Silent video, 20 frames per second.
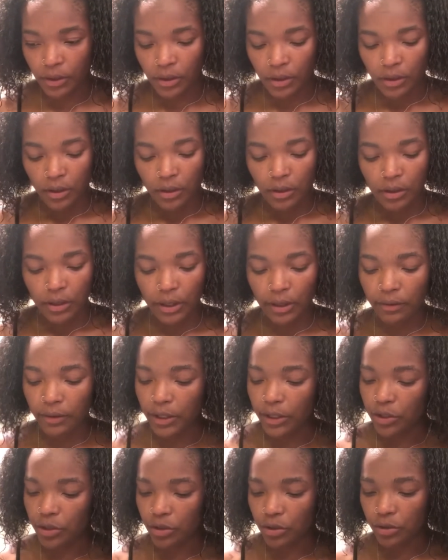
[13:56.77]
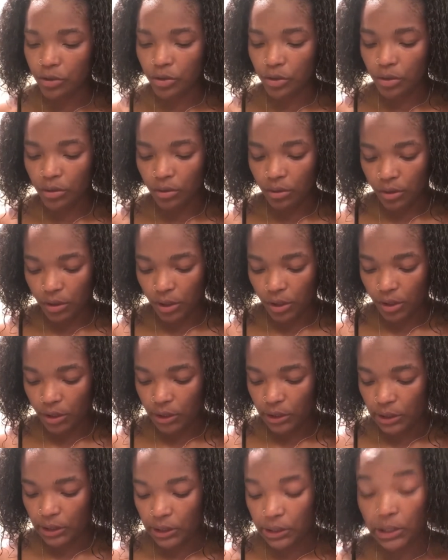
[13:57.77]
I have edge control in
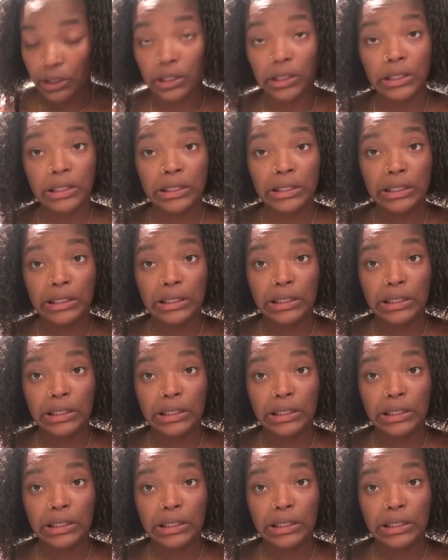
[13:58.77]
here.